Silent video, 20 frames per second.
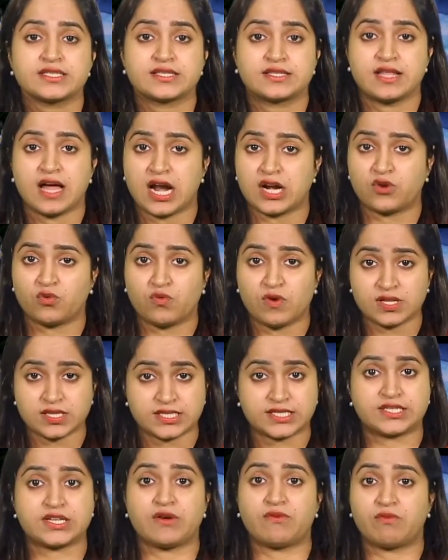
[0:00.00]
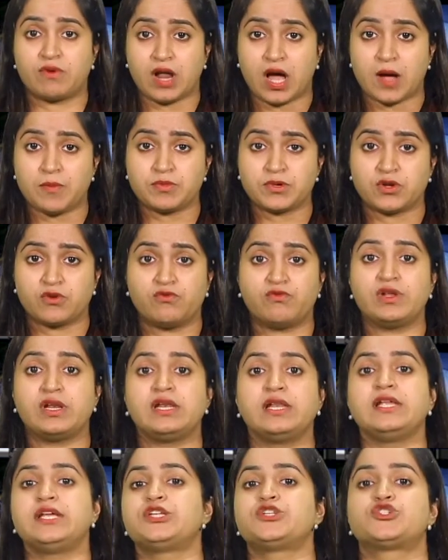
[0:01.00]
that once developed will
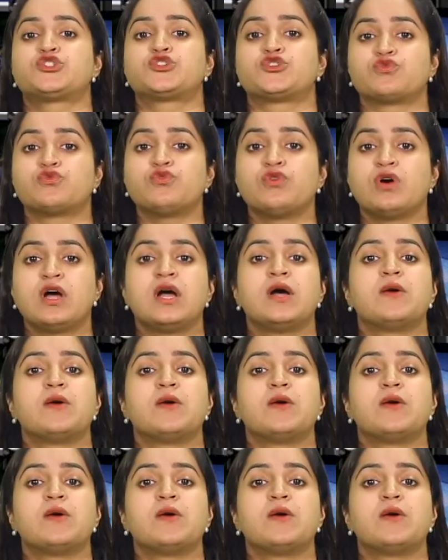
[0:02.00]
lead to